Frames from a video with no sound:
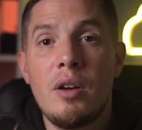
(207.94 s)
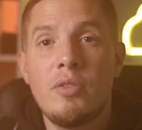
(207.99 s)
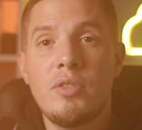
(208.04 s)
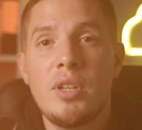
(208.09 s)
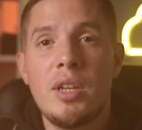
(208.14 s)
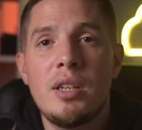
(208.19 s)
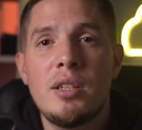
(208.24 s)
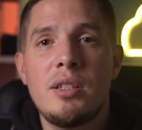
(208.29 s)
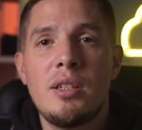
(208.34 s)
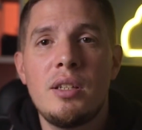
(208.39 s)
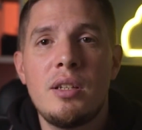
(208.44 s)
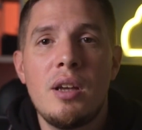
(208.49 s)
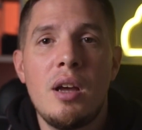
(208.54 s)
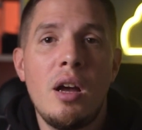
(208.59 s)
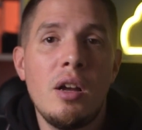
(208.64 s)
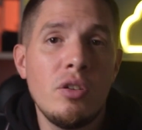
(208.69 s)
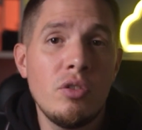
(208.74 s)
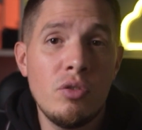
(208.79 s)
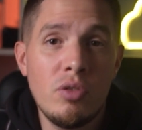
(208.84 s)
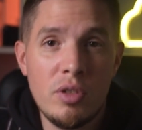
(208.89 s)
I've tested
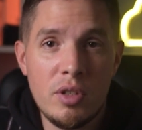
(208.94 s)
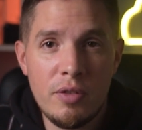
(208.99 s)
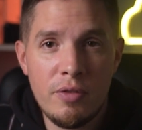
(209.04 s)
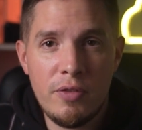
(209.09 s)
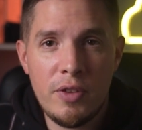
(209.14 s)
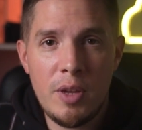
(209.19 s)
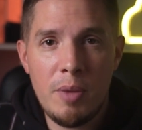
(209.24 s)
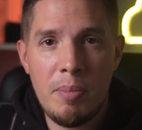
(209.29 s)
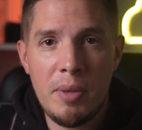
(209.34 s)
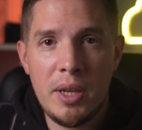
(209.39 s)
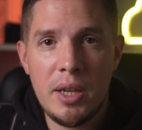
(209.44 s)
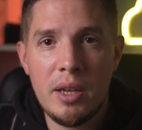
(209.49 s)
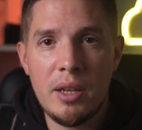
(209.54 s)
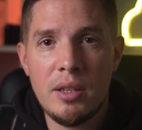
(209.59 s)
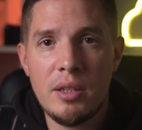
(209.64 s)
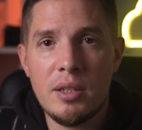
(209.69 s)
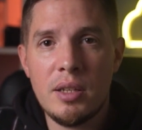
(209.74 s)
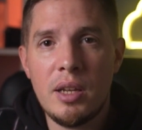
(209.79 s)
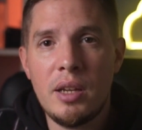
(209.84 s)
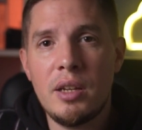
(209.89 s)
hundreds of
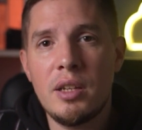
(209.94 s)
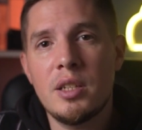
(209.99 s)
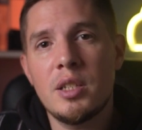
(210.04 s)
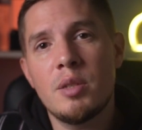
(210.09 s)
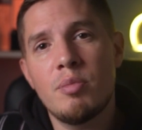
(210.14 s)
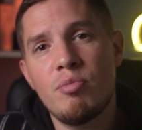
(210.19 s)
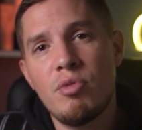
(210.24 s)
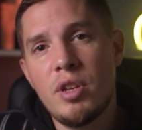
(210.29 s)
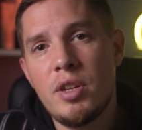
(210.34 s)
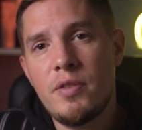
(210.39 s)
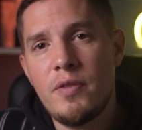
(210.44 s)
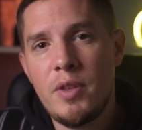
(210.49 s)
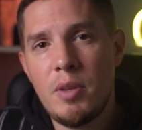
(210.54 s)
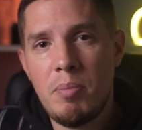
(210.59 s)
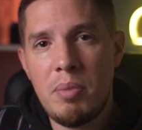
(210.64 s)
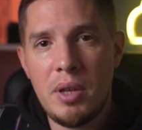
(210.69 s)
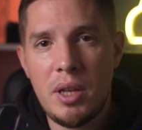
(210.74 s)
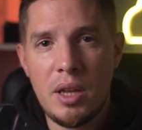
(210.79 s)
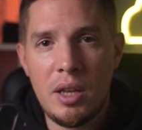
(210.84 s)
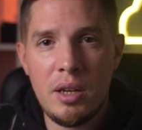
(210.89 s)
VPNs, and
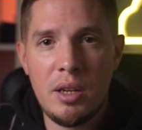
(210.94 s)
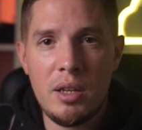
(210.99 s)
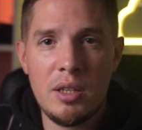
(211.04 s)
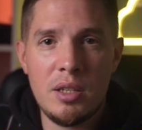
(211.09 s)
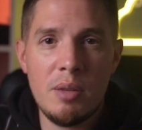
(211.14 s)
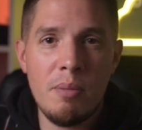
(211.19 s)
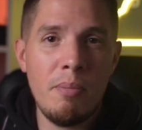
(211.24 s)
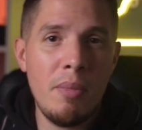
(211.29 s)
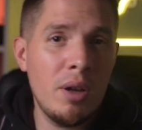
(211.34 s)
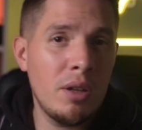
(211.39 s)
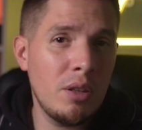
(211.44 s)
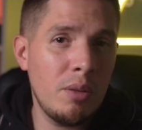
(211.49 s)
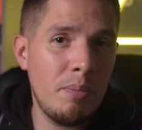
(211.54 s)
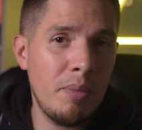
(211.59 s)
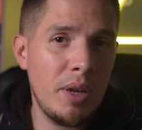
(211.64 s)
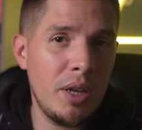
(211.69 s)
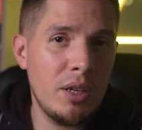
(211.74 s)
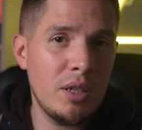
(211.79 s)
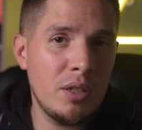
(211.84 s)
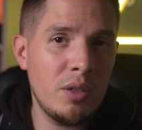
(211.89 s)
ExpressVPN is among the
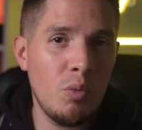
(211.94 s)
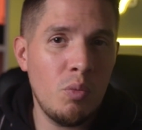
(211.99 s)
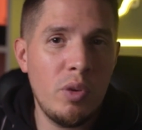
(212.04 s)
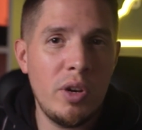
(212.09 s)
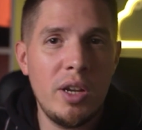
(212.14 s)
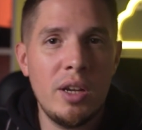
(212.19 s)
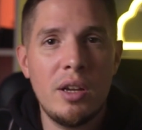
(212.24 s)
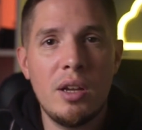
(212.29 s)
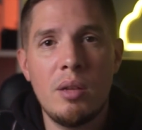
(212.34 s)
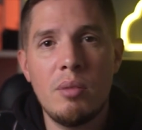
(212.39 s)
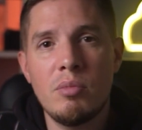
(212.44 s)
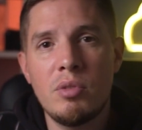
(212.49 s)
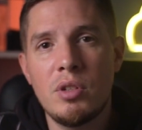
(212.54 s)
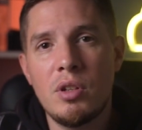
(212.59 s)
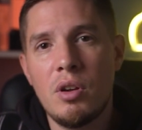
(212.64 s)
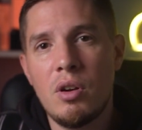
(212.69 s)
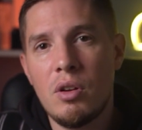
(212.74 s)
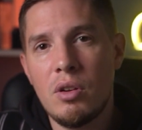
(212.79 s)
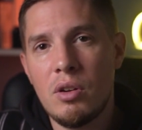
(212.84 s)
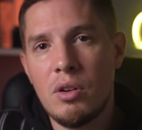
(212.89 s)
best when it comes
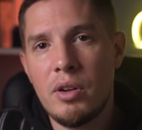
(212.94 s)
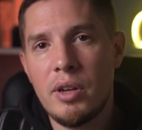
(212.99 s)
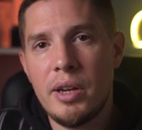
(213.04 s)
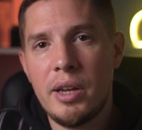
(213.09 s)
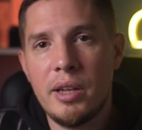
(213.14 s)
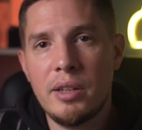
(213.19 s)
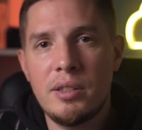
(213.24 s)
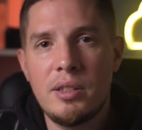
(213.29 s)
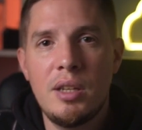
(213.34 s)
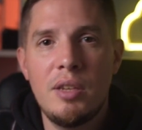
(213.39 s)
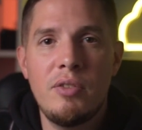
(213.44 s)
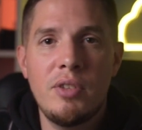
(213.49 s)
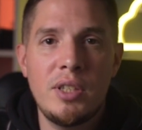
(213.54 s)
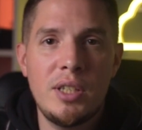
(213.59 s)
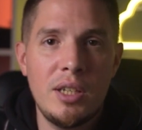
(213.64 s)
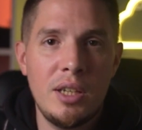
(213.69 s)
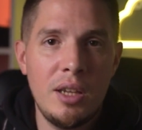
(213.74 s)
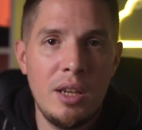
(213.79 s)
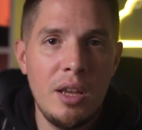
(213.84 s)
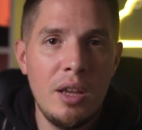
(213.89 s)
to online
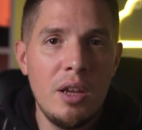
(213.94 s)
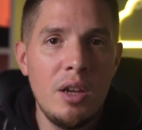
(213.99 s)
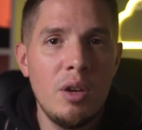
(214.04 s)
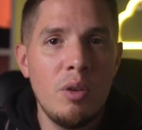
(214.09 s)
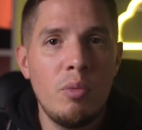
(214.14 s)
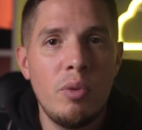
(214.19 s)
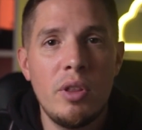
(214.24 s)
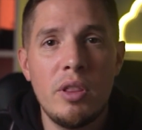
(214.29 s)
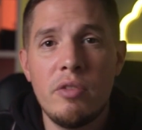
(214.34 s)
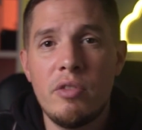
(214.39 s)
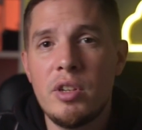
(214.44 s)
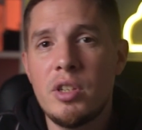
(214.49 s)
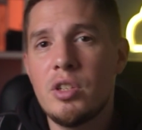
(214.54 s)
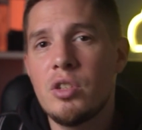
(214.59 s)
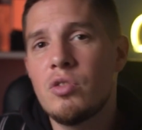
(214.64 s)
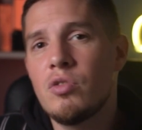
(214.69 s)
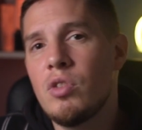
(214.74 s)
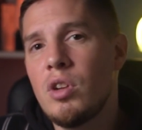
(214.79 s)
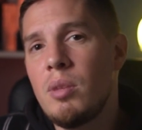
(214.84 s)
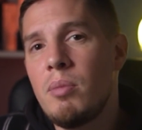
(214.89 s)
activity whether it's
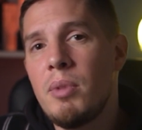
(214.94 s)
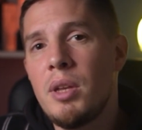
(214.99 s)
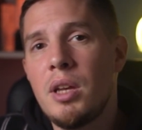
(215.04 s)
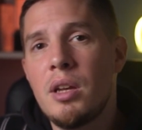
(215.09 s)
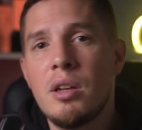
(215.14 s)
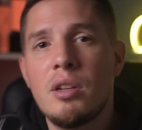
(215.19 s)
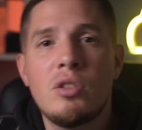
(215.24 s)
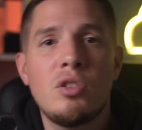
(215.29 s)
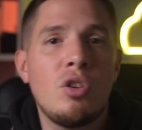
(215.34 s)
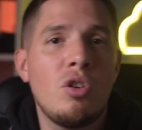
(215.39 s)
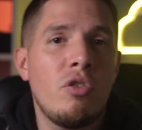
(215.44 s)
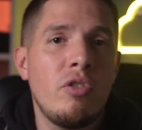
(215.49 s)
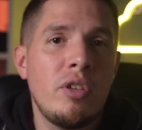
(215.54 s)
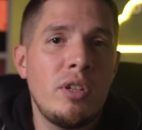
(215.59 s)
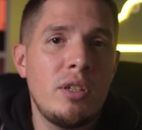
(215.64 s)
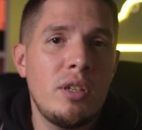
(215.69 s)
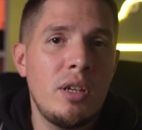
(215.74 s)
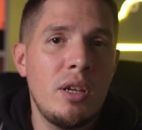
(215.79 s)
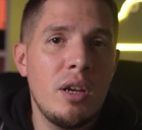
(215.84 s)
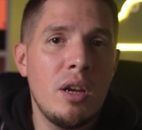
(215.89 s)
streaming,
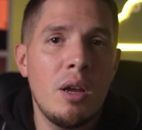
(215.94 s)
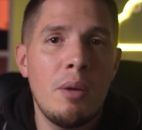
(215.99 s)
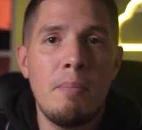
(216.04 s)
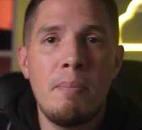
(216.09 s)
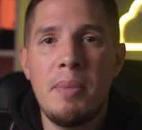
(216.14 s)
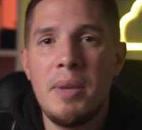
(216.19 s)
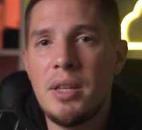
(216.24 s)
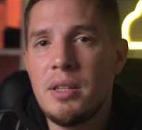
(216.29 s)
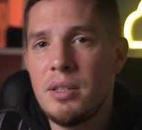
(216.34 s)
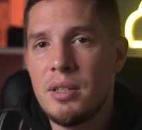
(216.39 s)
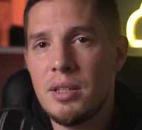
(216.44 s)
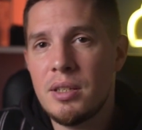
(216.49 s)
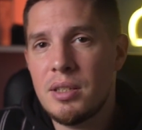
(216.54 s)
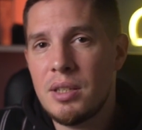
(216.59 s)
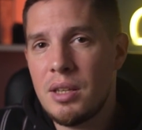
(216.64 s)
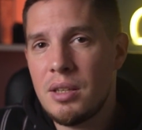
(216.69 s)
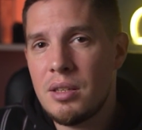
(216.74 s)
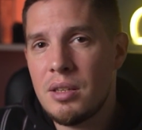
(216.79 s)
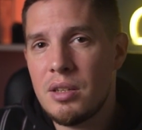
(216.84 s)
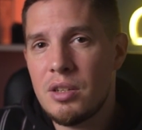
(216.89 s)
torrenting, beating
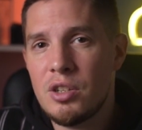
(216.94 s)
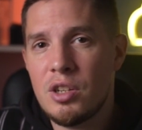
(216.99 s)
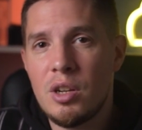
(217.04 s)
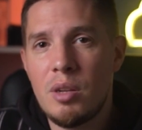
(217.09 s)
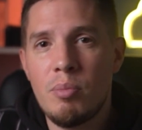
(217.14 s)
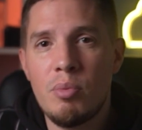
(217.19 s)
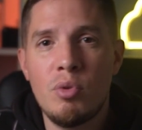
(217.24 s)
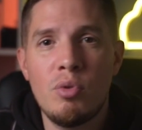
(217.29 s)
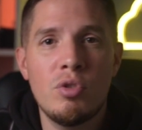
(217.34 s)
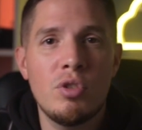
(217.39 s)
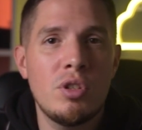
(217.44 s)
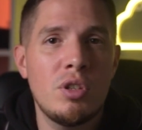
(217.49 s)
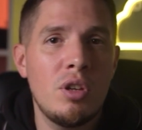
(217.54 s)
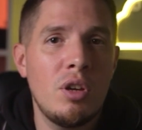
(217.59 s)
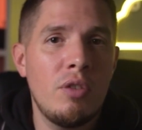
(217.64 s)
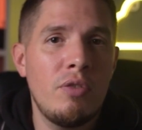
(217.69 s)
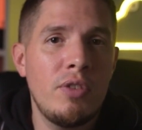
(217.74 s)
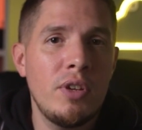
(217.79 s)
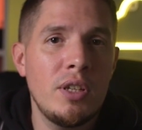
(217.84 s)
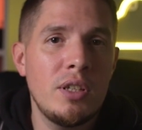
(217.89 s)
censorship, or
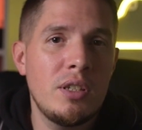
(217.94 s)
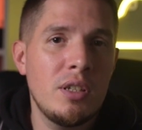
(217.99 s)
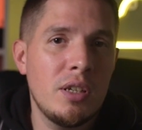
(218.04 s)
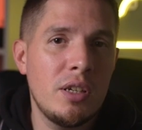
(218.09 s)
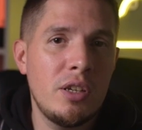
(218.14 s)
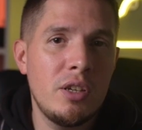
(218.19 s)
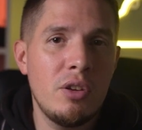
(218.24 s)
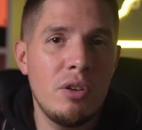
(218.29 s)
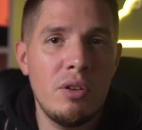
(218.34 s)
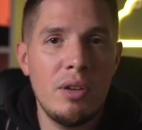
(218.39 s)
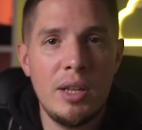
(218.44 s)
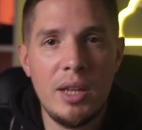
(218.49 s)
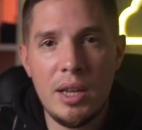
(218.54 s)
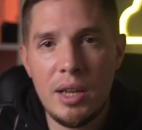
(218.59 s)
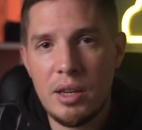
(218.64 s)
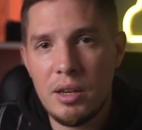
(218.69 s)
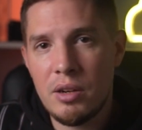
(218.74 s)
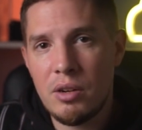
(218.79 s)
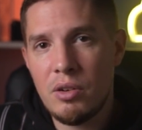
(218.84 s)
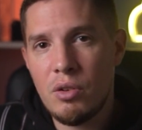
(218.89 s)
surfing securely and